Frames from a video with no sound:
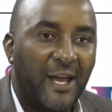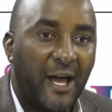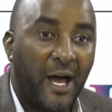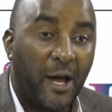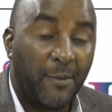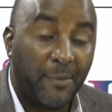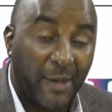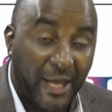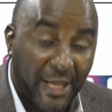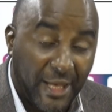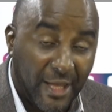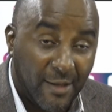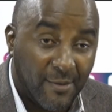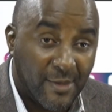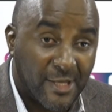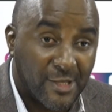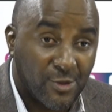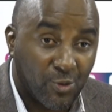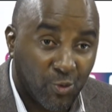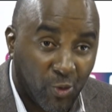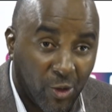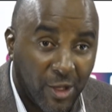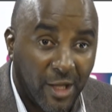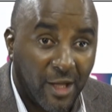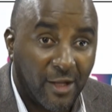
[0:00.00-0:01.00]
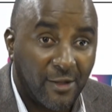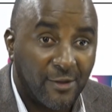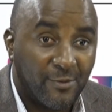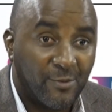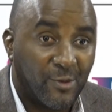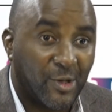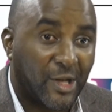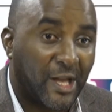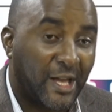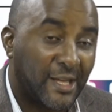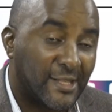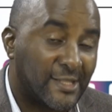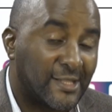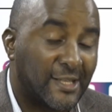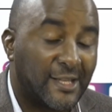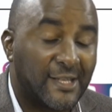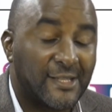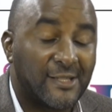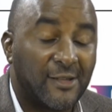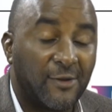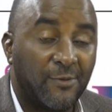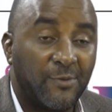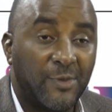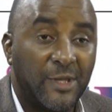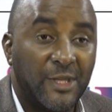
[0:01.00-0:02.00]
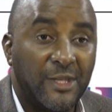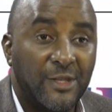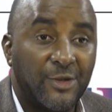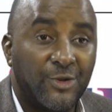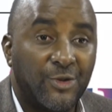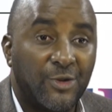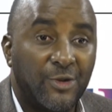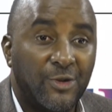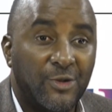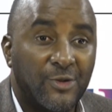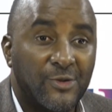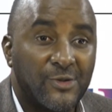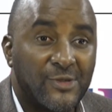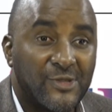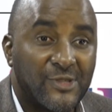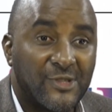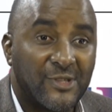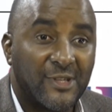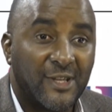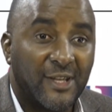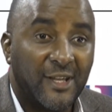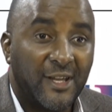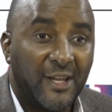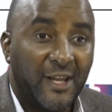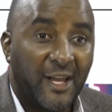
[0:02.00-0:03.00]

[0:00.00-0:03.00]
My name is Ronald Mukasa, as I've been introduced.